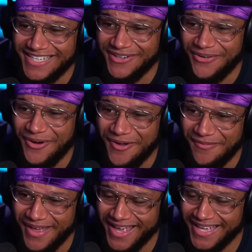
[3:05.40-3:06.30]
on,
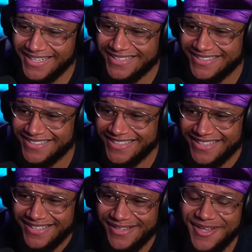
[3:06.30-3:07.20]
man.
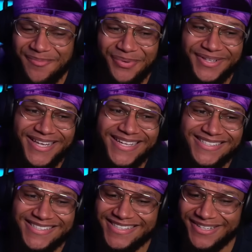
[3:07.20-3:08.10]
He put that
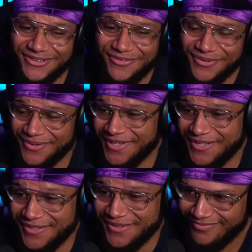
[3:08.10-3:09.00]
shit on for
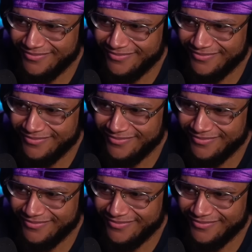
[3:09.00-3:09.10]
real.